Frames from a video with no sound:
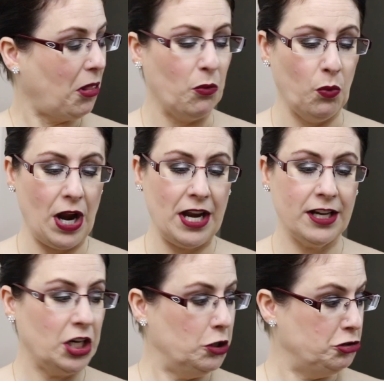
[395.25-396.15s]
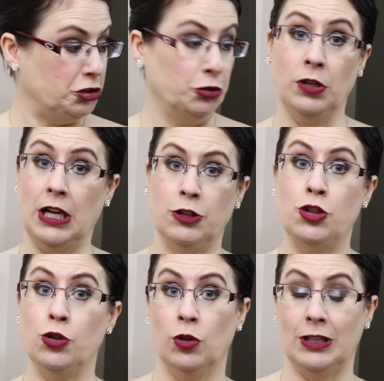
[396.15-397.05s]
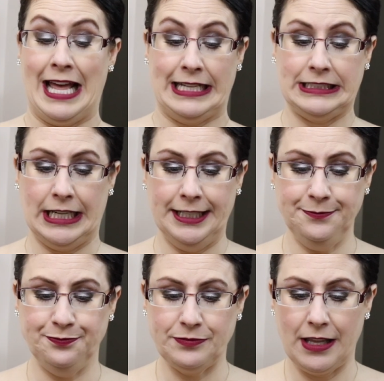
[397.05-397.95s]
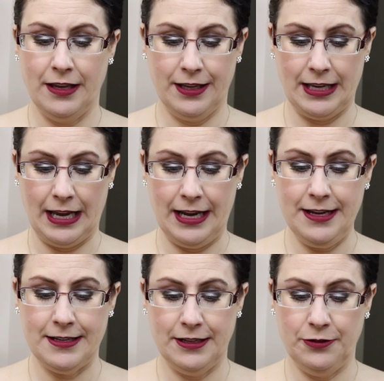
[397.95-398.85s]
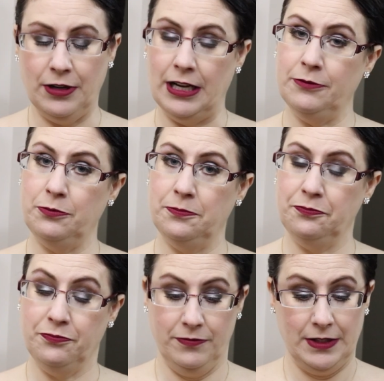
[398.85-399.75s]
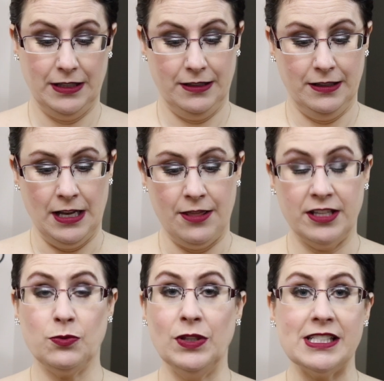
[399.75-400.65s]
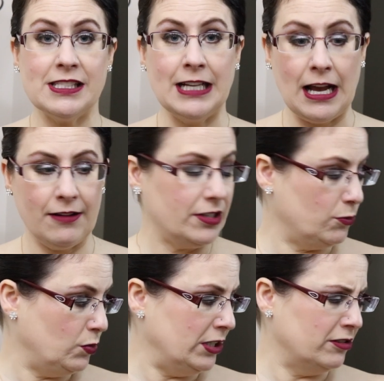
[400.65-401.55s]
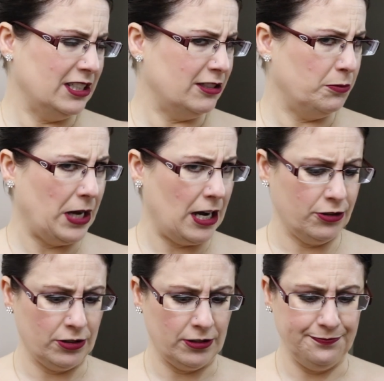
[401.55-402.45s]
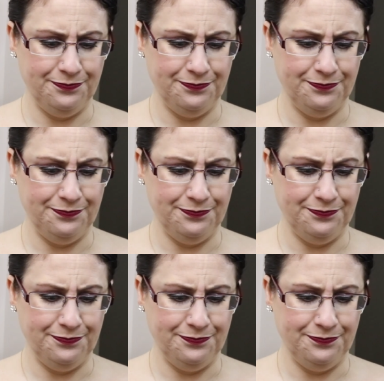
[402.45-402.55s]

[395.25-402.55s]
Way to go, Dualetta. Okay, well, this one doesn't have the weird little powder